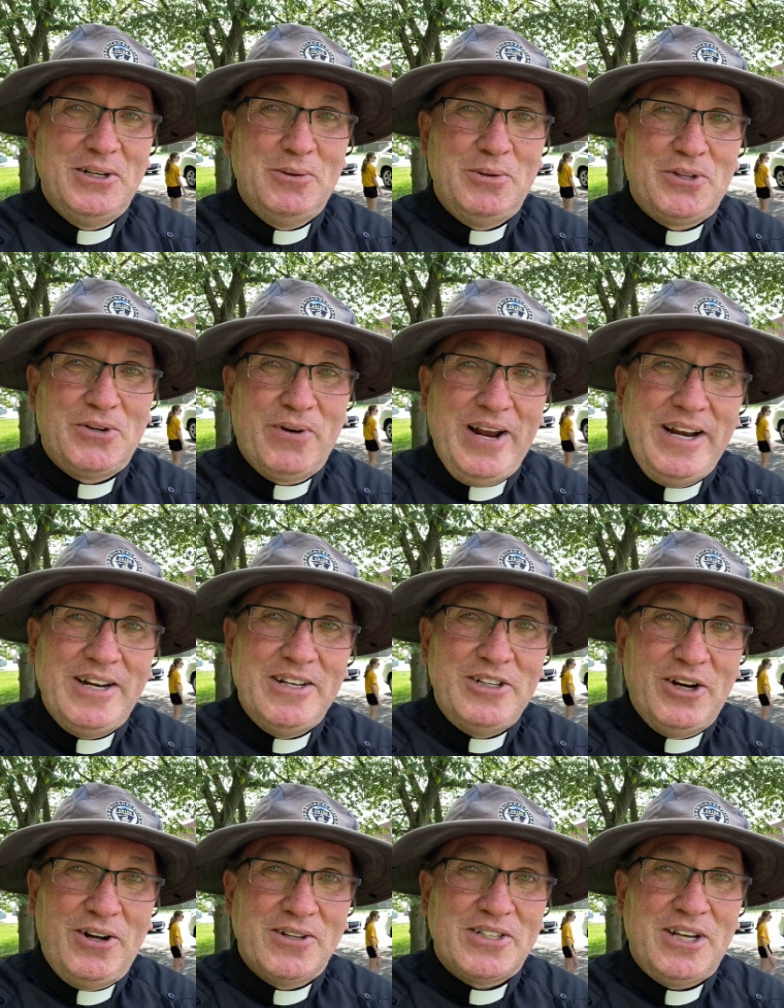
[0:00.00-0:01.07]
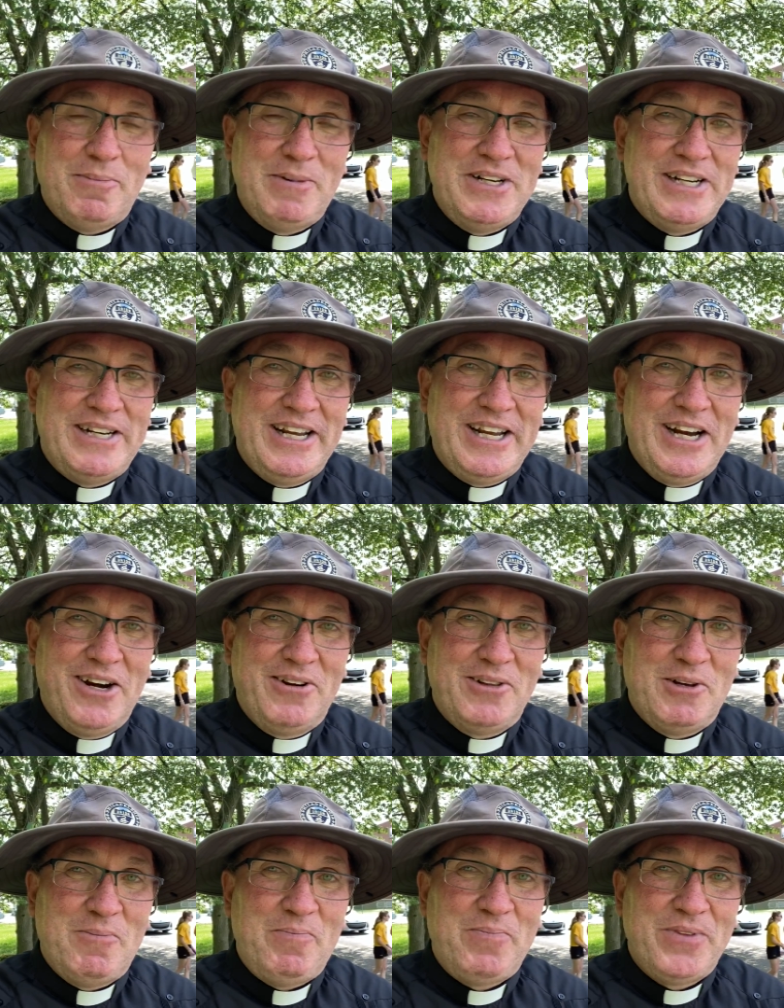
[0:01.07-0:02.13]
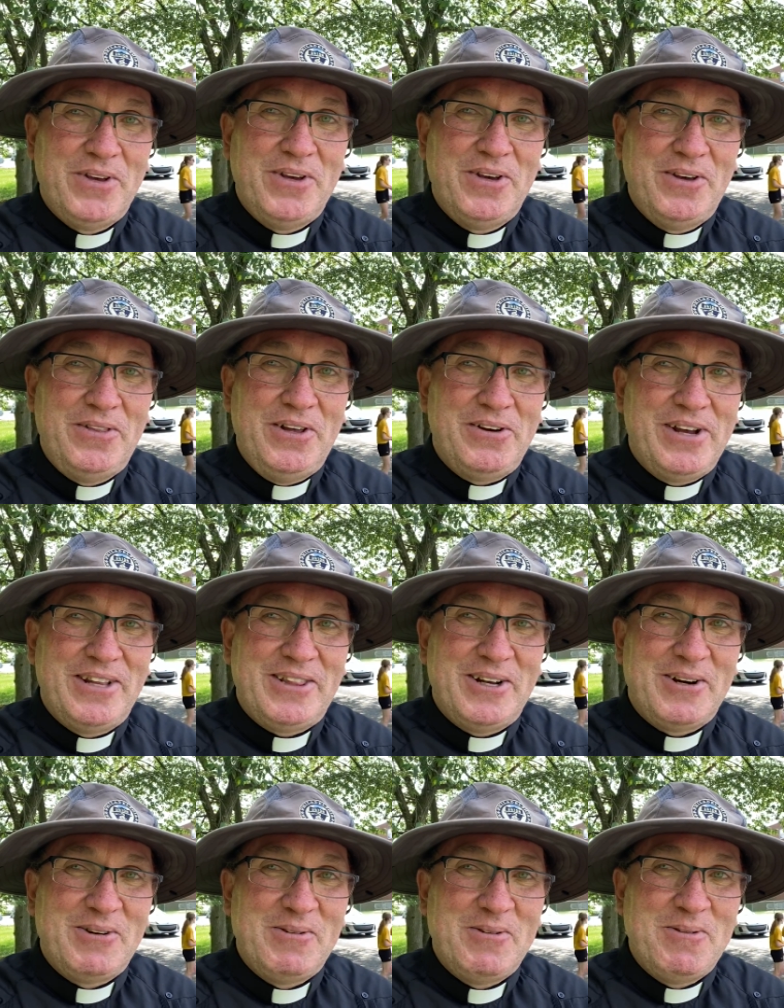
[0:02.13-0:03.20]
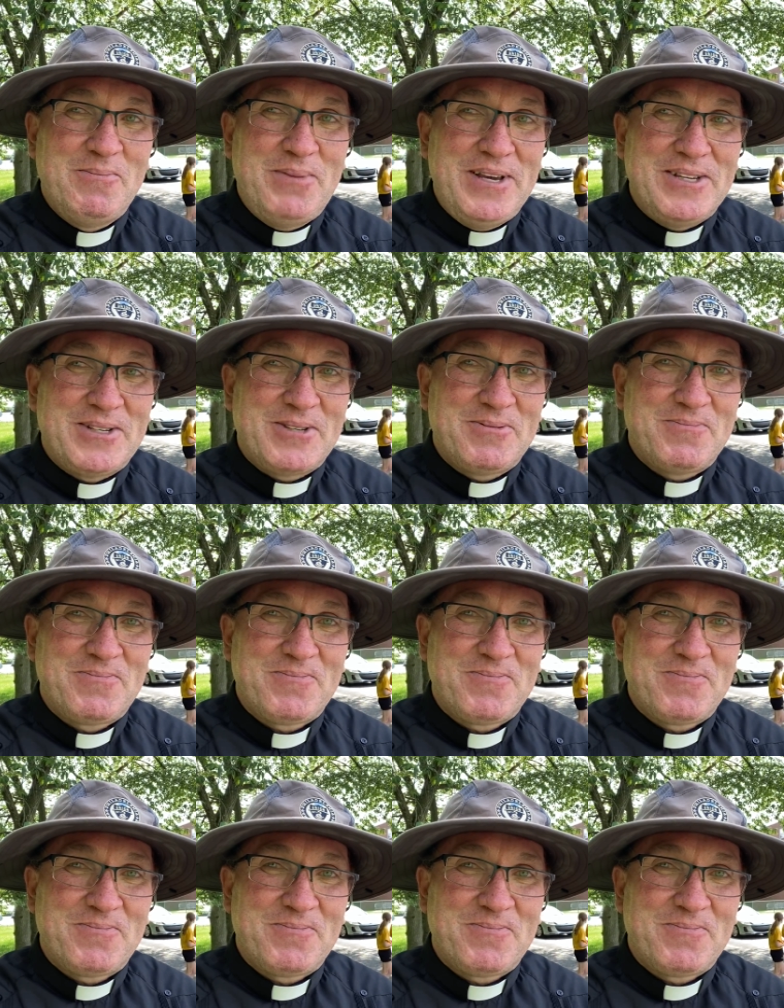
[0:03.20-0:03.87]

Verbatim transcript: with great adults helping to take care of them, they'll get there. Peace.